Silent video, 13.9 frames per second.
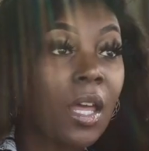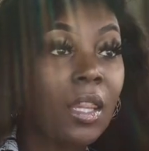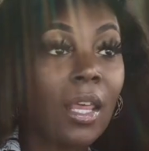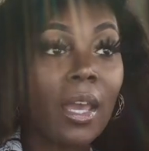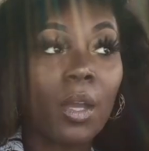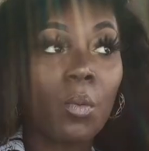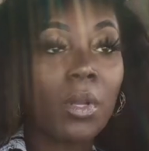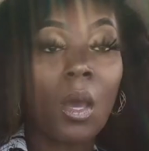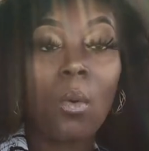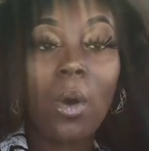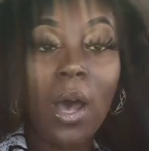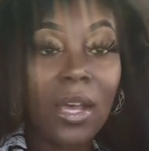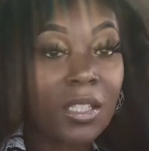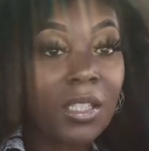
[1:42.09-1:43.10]
like, when I
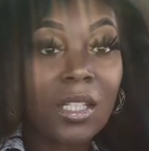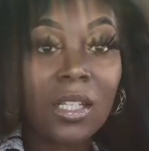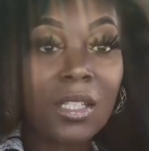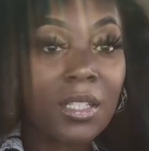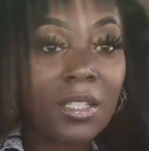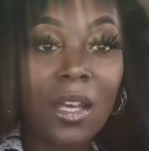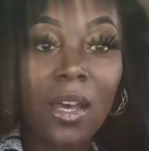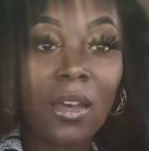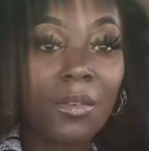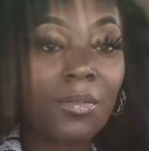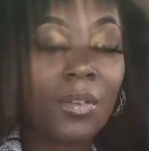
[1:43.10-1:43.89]
washed it and stuff,